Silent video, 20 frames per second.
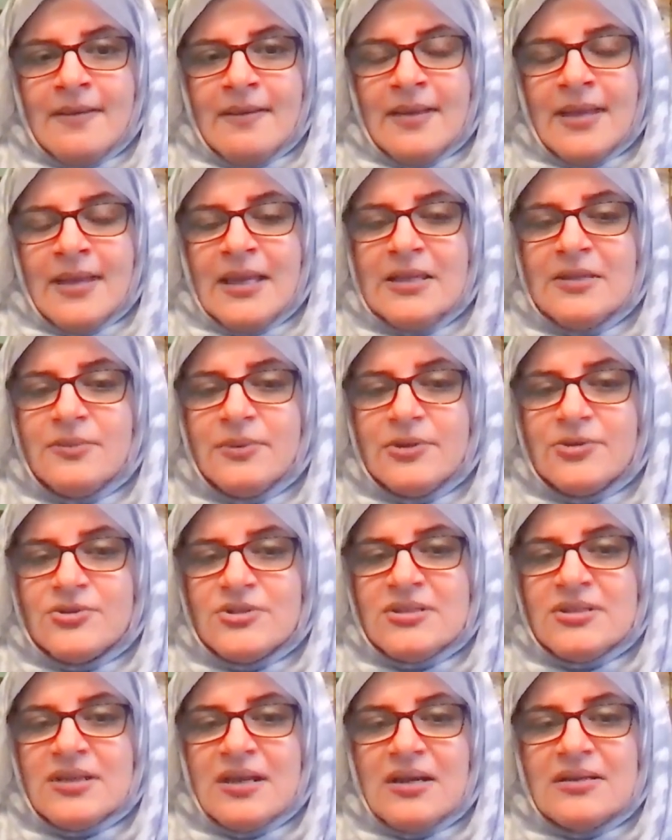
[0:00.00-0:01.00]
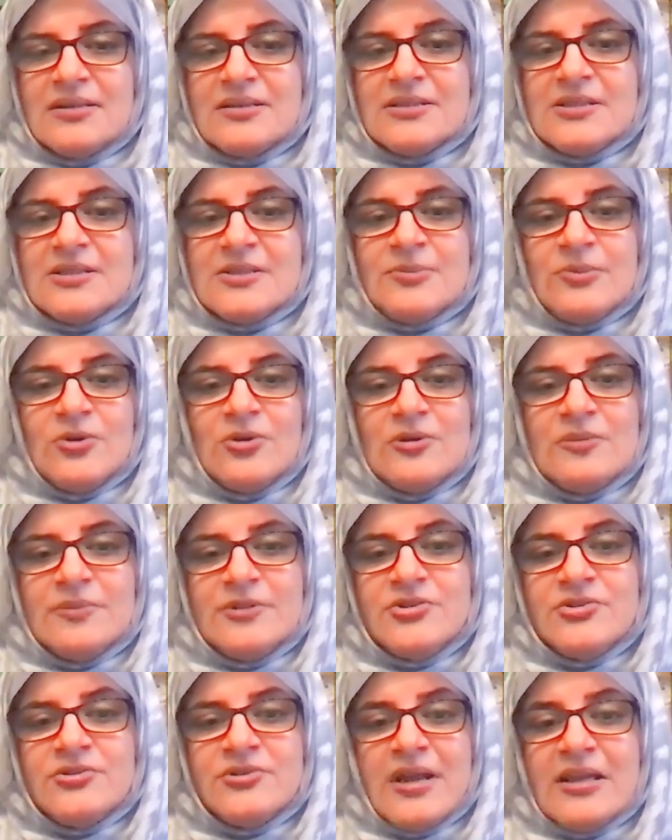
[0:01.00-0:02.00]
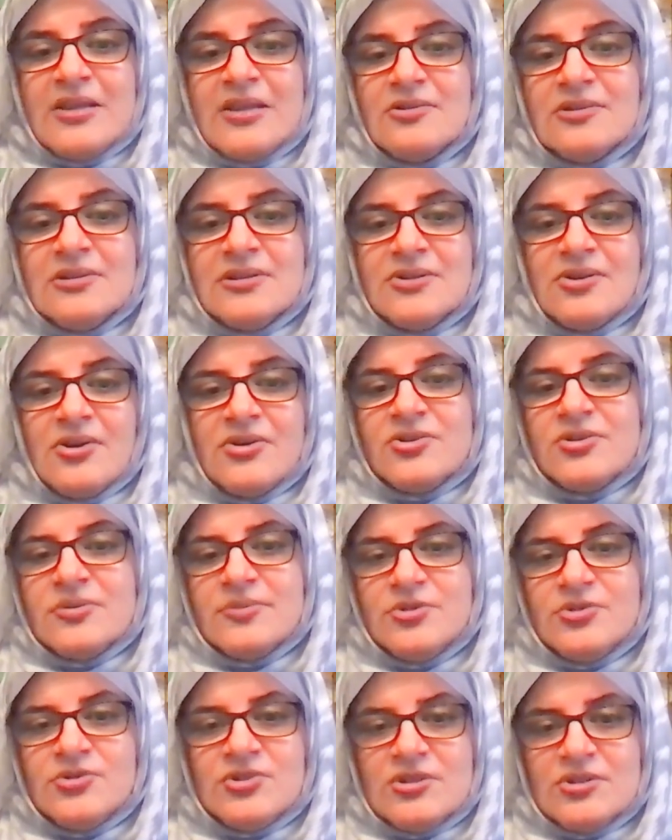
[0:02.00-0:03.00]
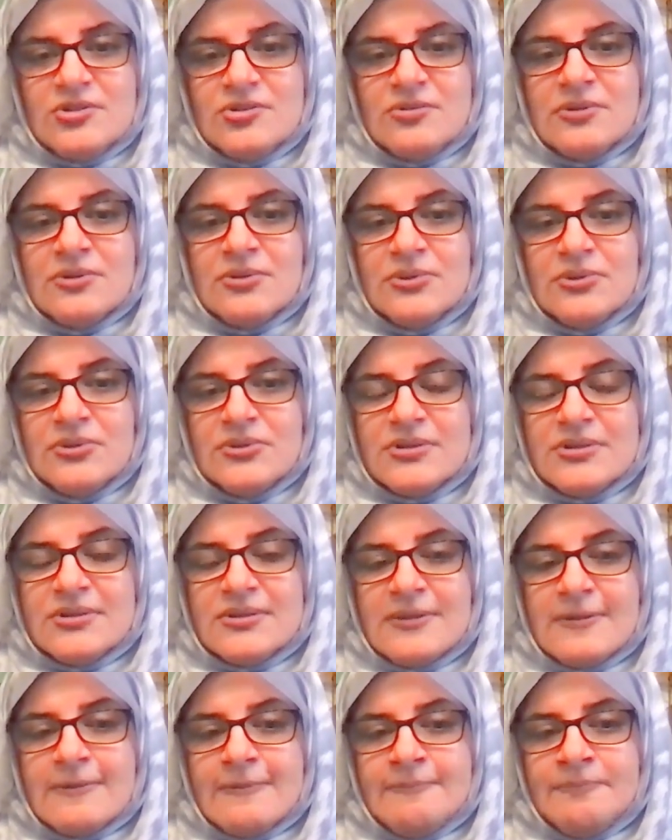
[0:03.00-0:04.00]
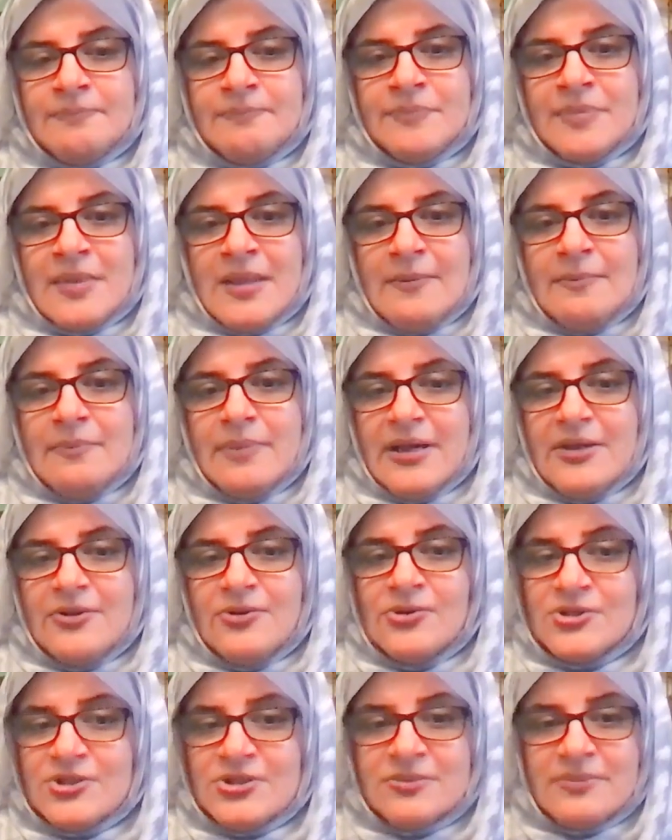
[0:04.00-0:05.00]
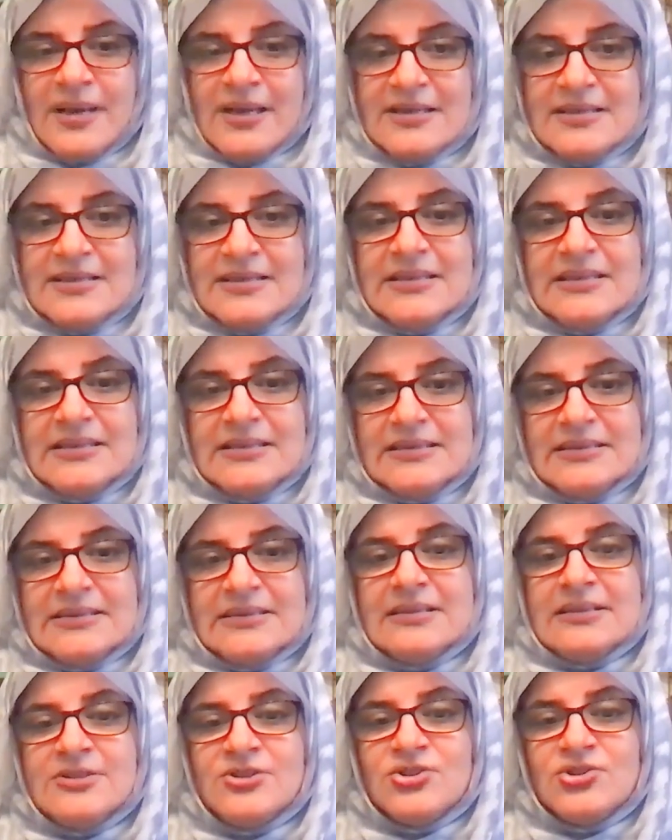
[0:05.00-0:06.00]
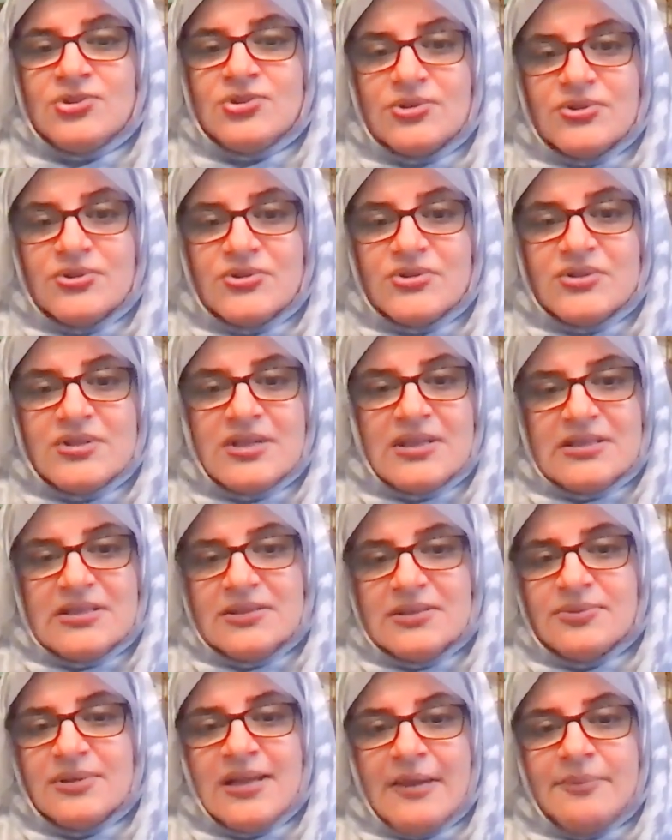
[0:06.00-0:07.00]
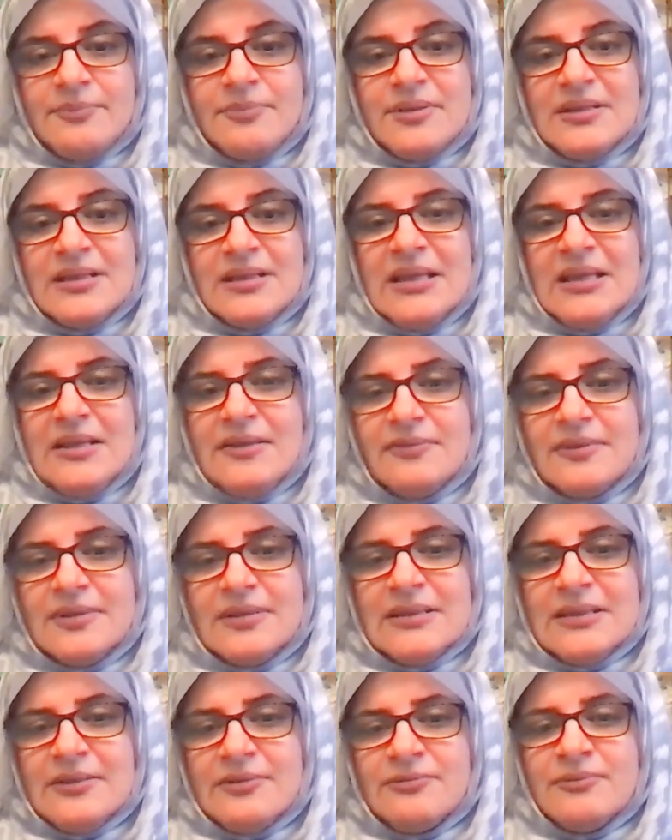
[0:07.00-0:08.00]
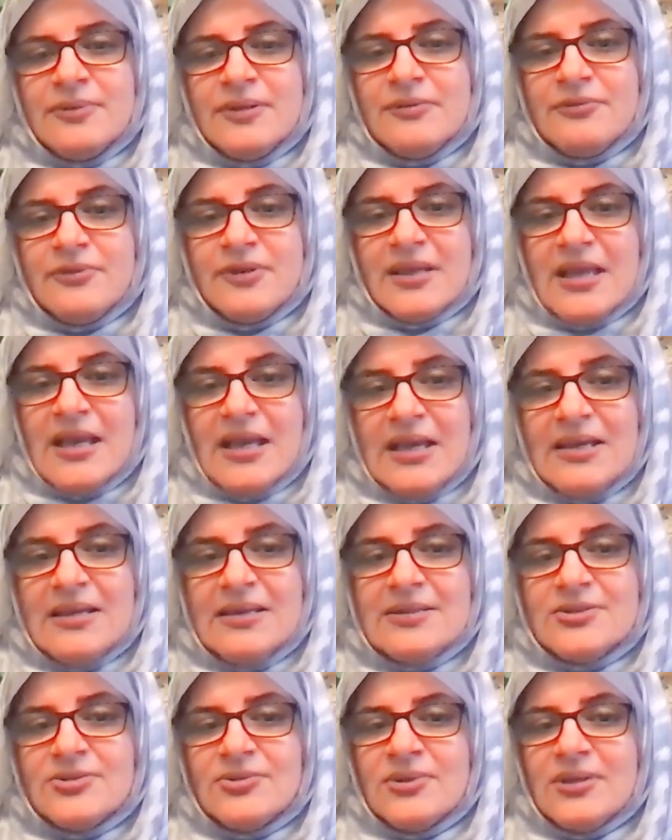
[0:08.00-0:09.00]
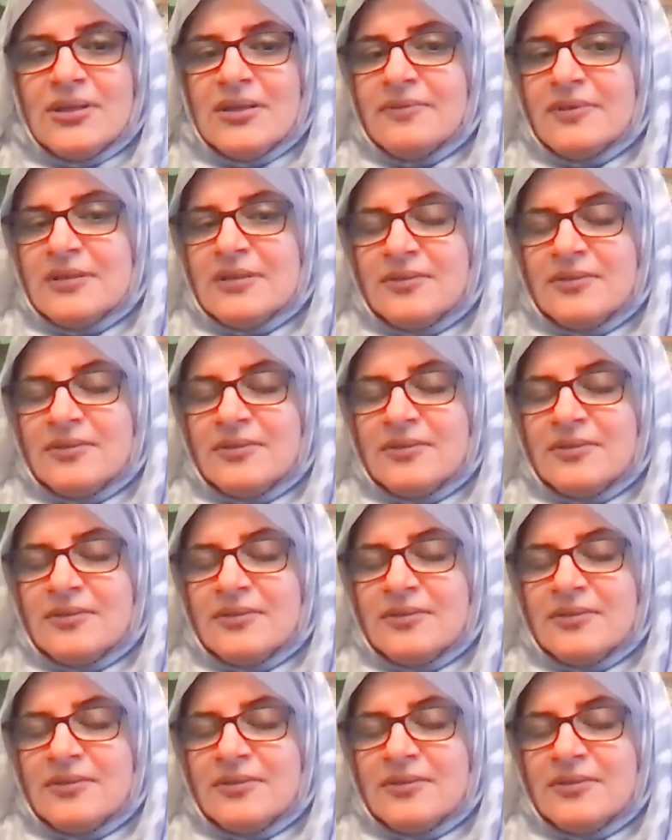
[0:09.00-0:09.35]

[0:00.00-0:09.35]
And we could start a small but regular contribution to a cause. By automating it, it ensures that it will happen even if we forget or even